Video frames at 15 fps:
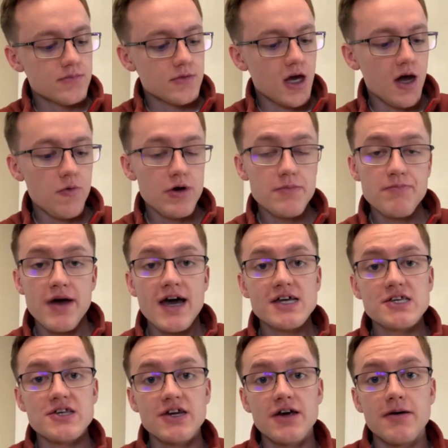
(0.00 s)
I wouldn't
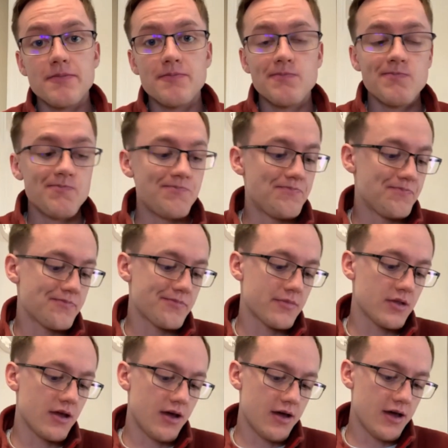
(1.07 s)
pass it up.
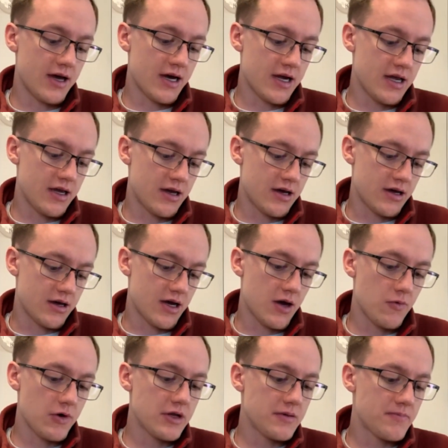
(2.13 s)
I
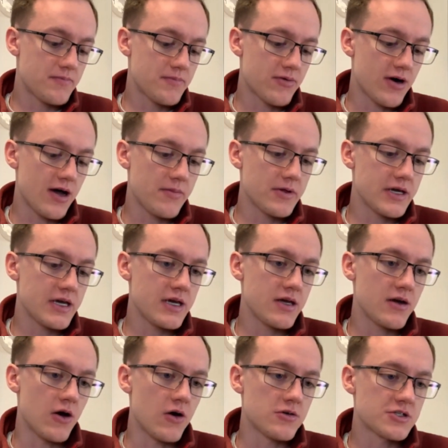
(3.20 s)
would probably
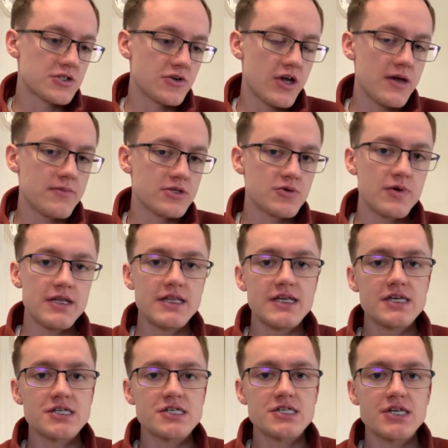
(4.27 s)
alternate between
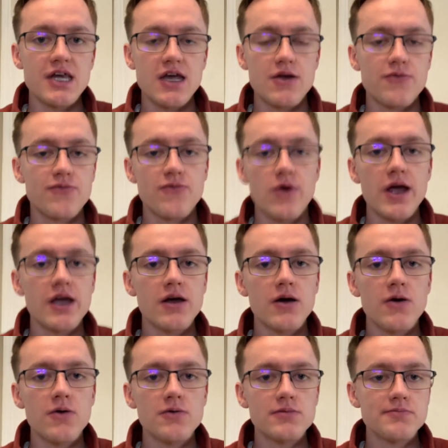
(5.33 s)
this and
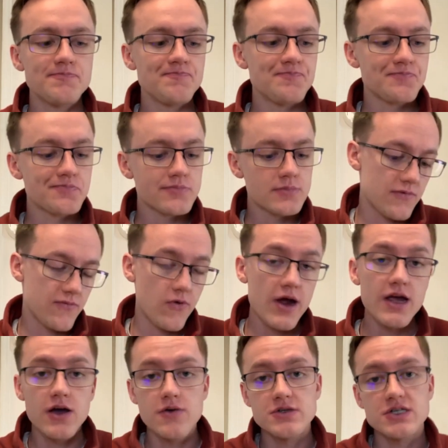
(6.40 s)
Fuego.
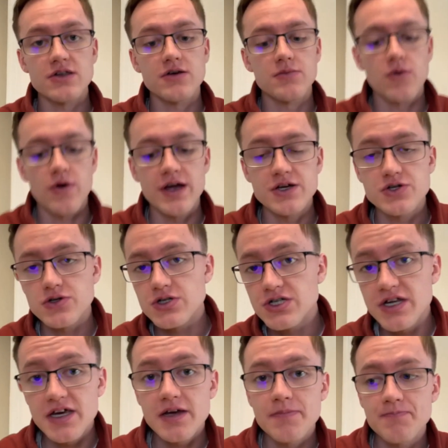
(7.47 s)
Fuego is a little more
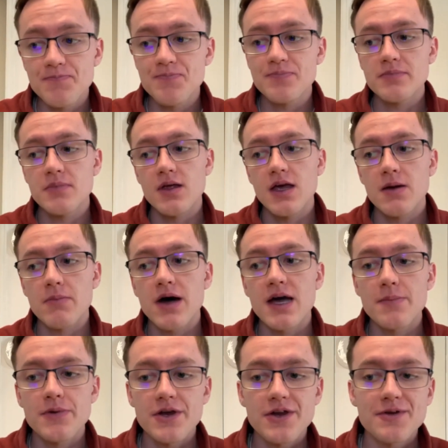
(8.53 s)
interesting, in my
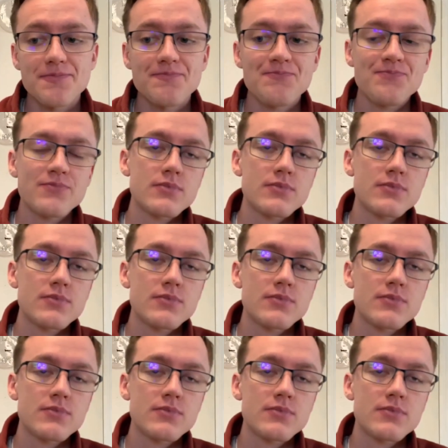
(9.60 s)
opinion.